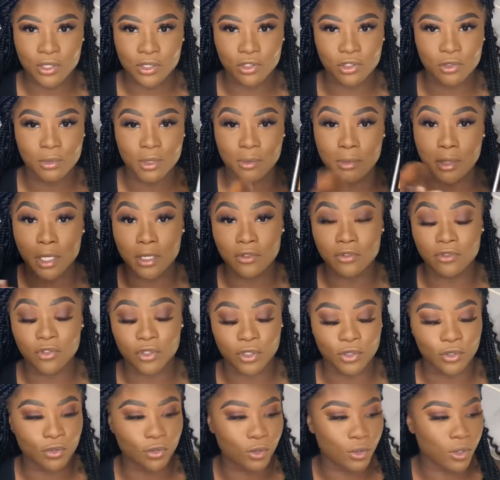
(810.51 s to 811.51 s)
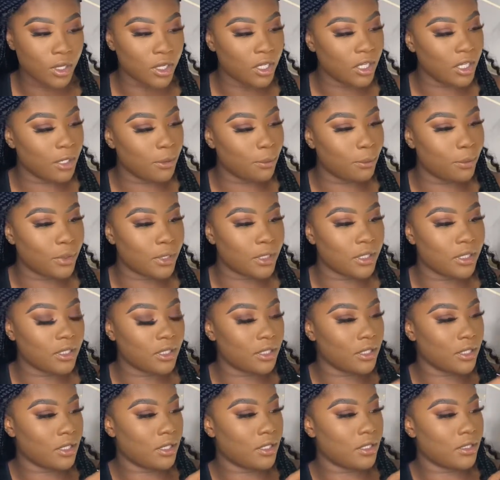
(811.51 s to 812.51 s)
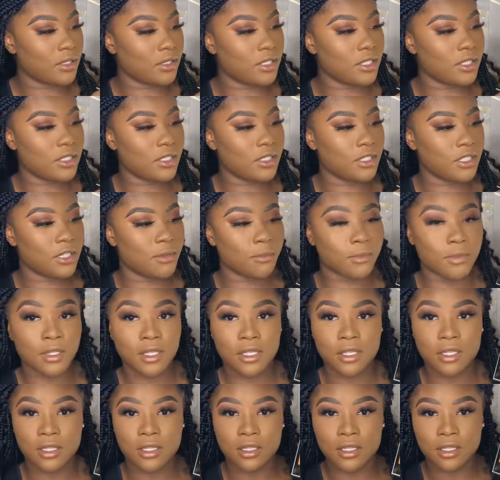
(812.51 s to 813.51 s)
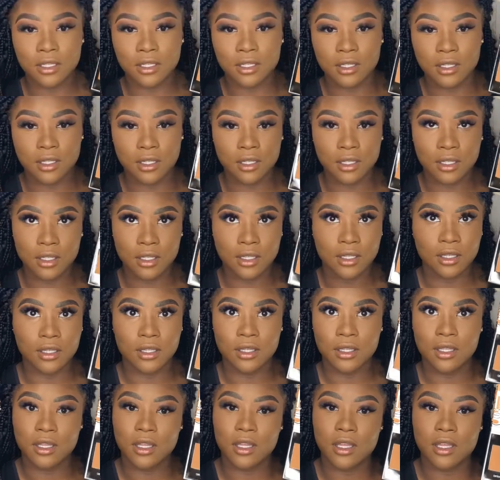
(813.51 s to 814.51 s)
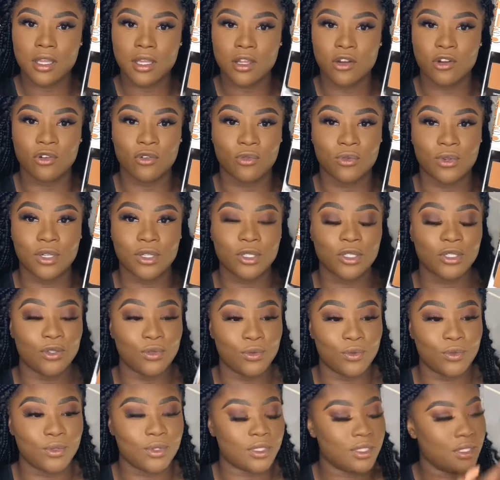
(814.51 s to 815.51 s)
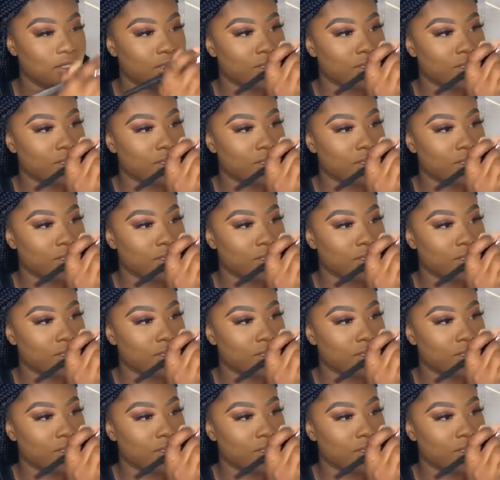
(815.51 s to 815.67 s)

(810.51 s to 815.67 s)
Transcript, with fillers: It'll be better for you, but this is something I don't really use.